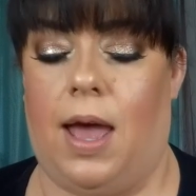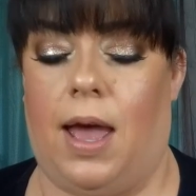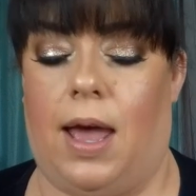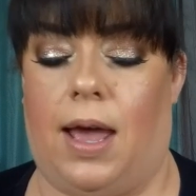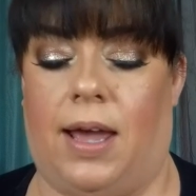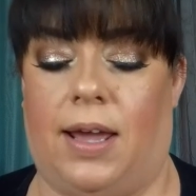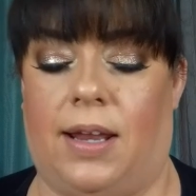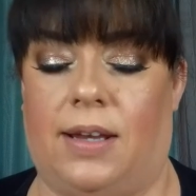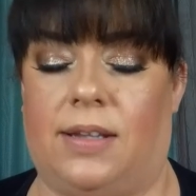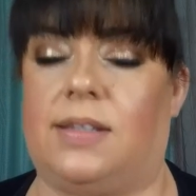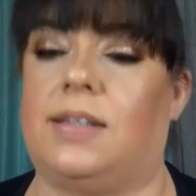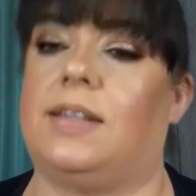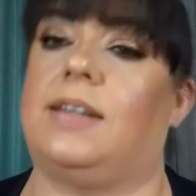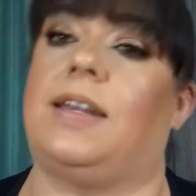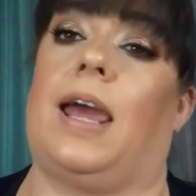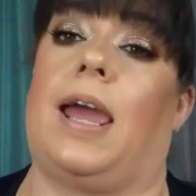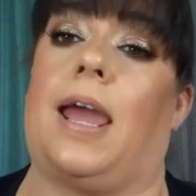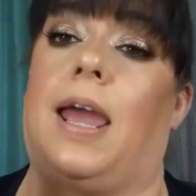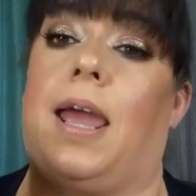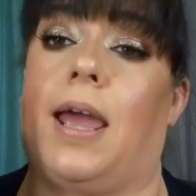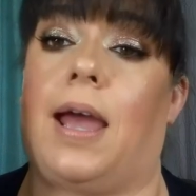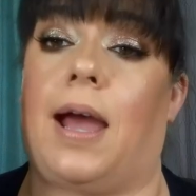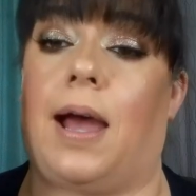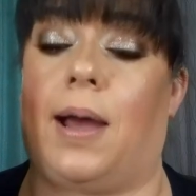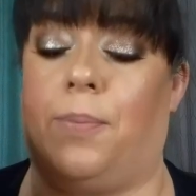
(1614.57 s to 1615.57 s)
And
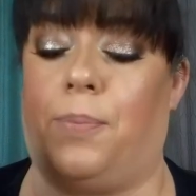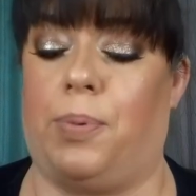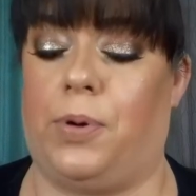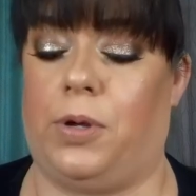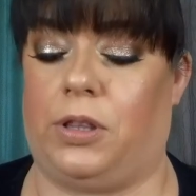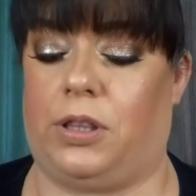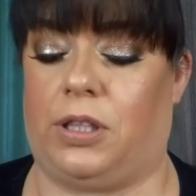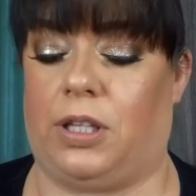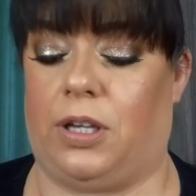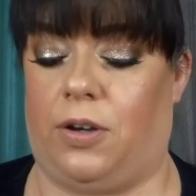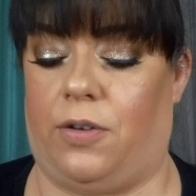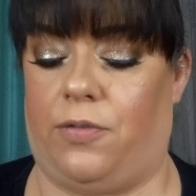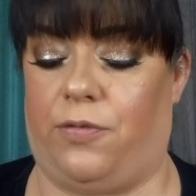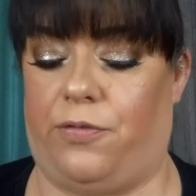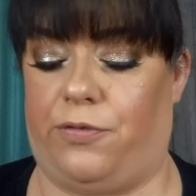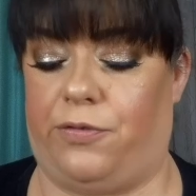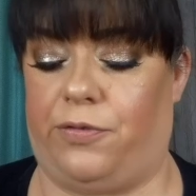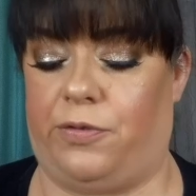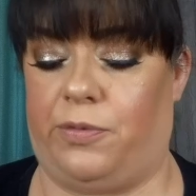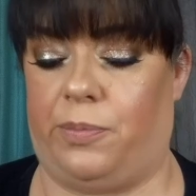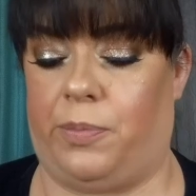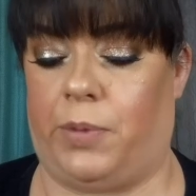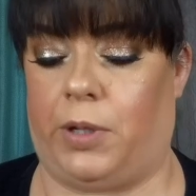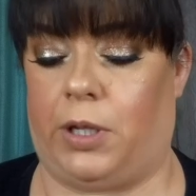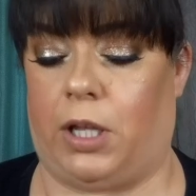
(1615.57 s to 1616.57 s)
today I put the
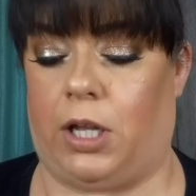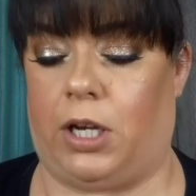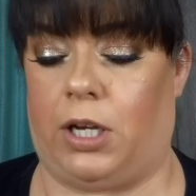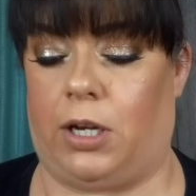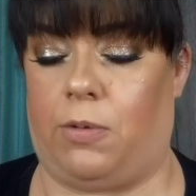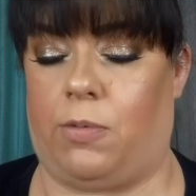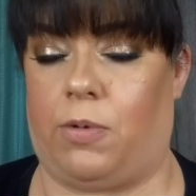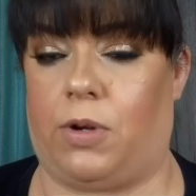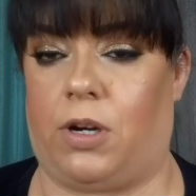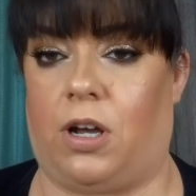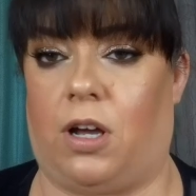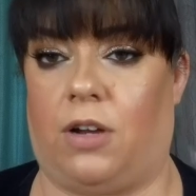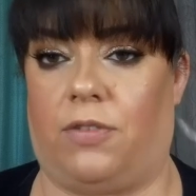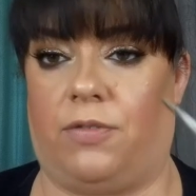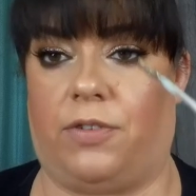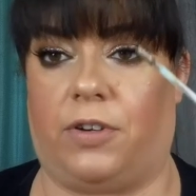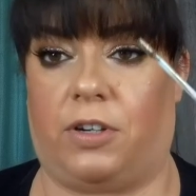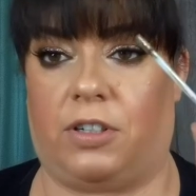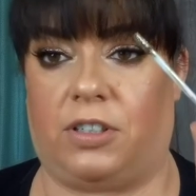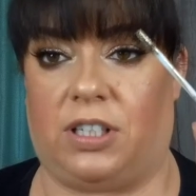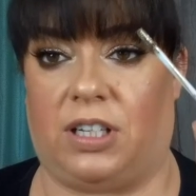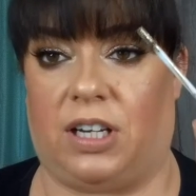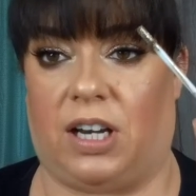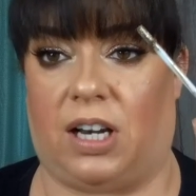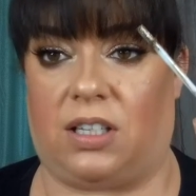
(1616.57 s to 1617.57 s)
Milani one on
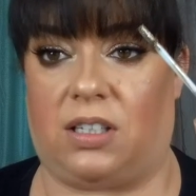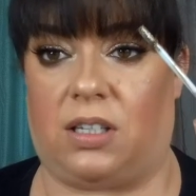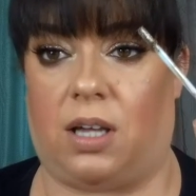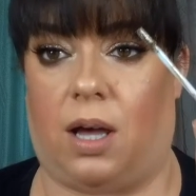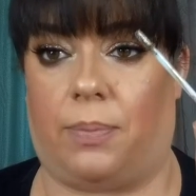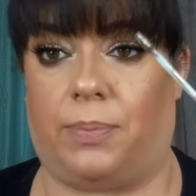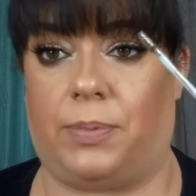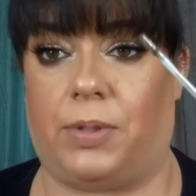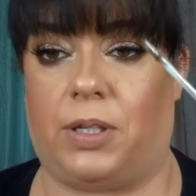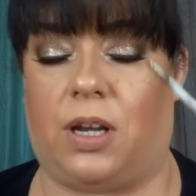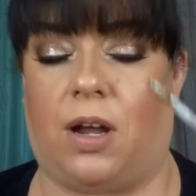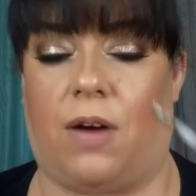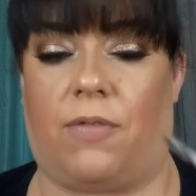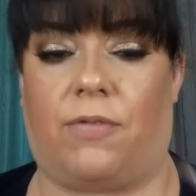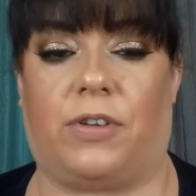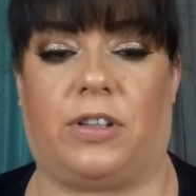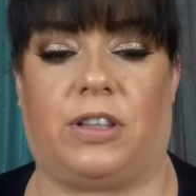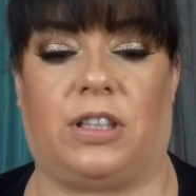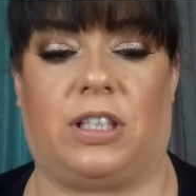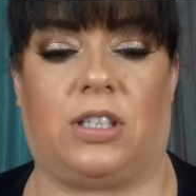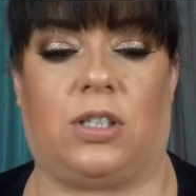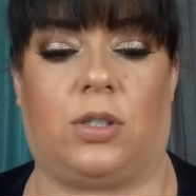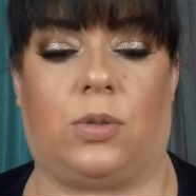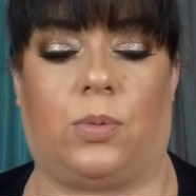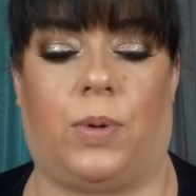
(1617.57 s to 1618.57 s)
first, and I topped it off with
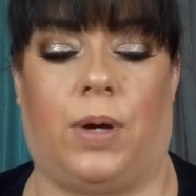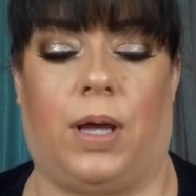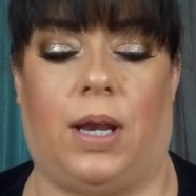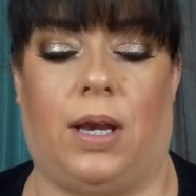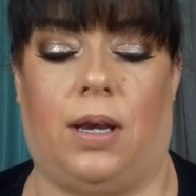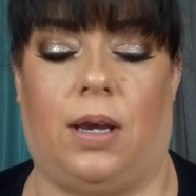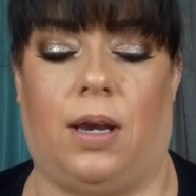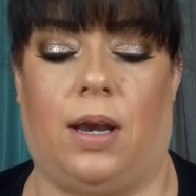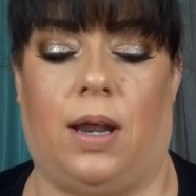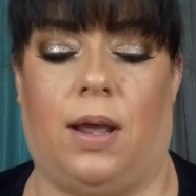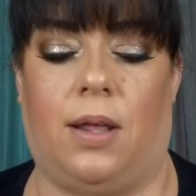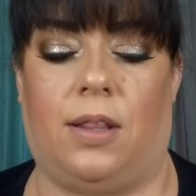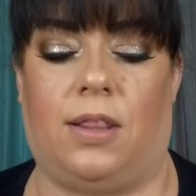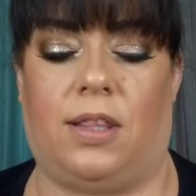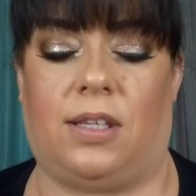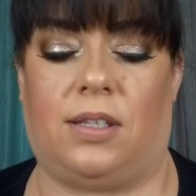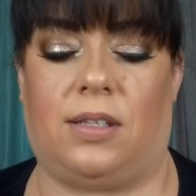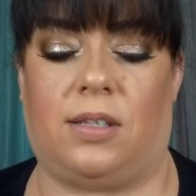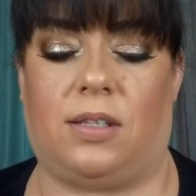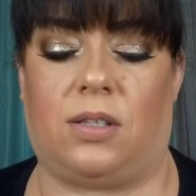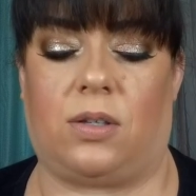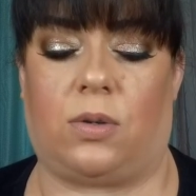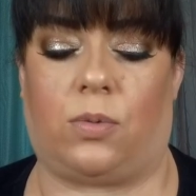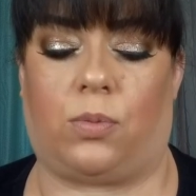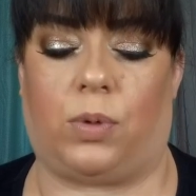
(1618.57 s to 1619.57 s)
this one. This
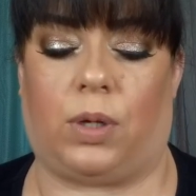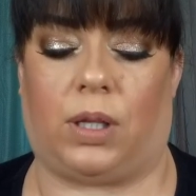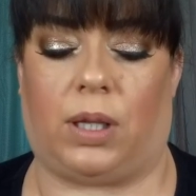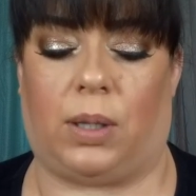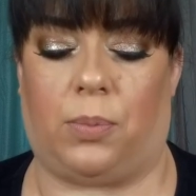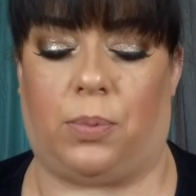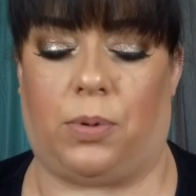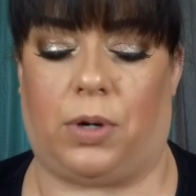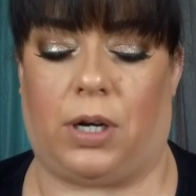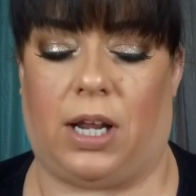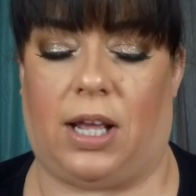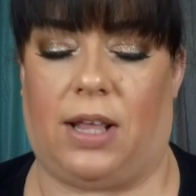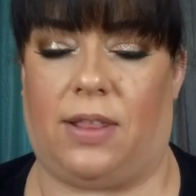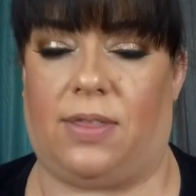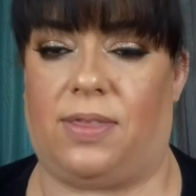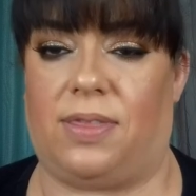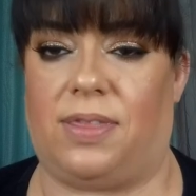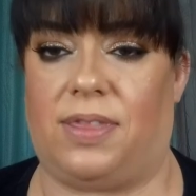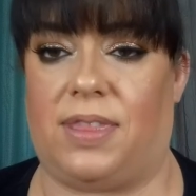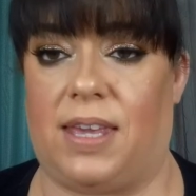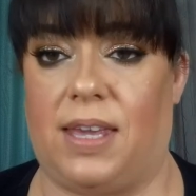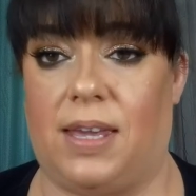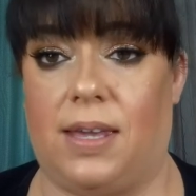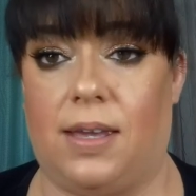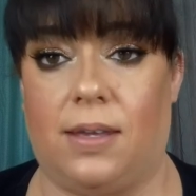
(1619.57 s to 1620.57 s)
is a really pretty.
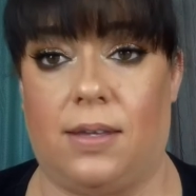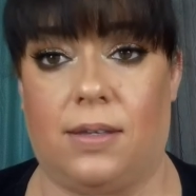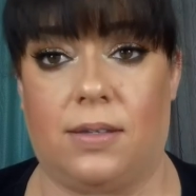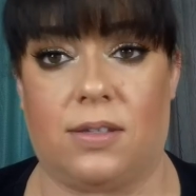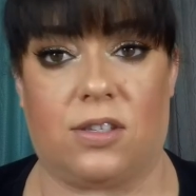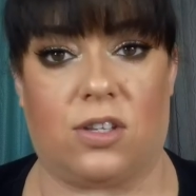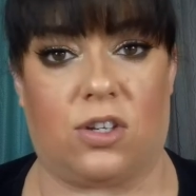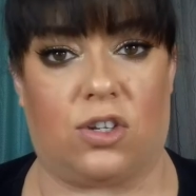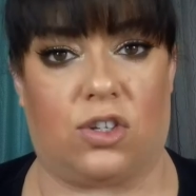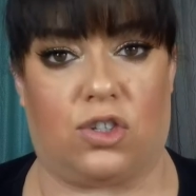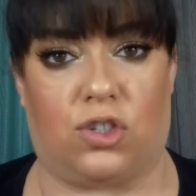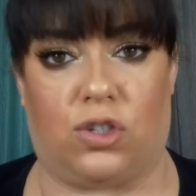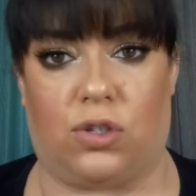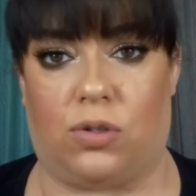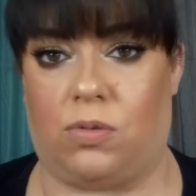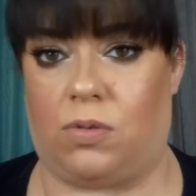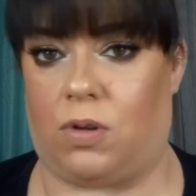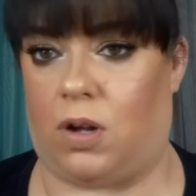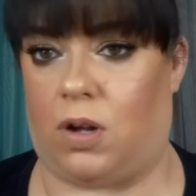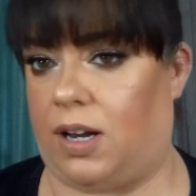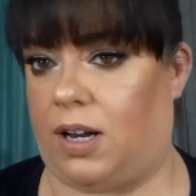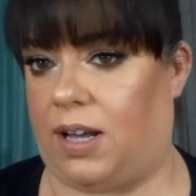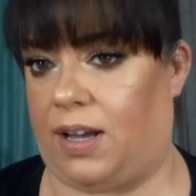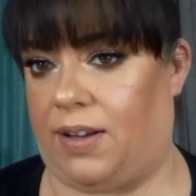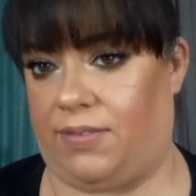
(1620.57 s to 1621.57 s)
These do
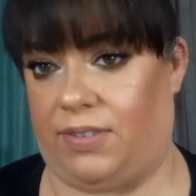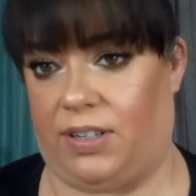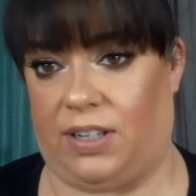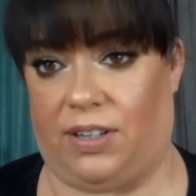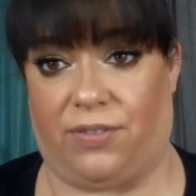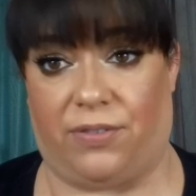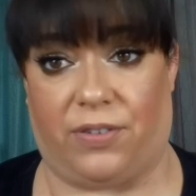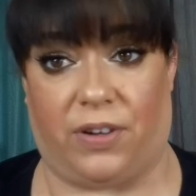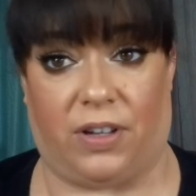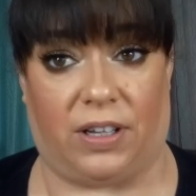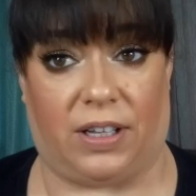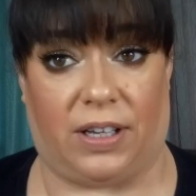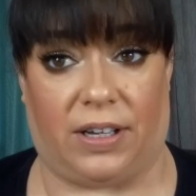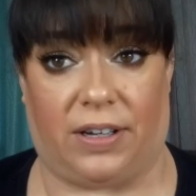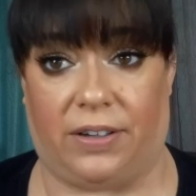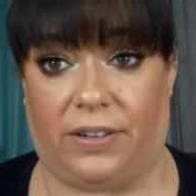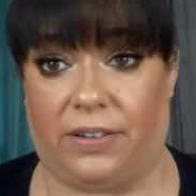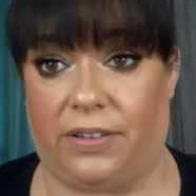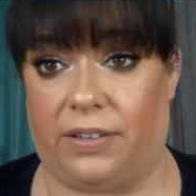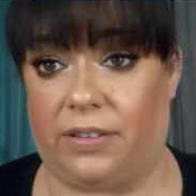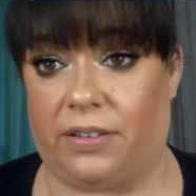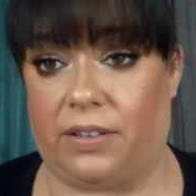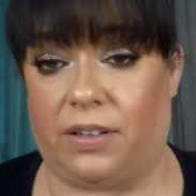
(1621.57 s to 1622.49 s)
have any fallout.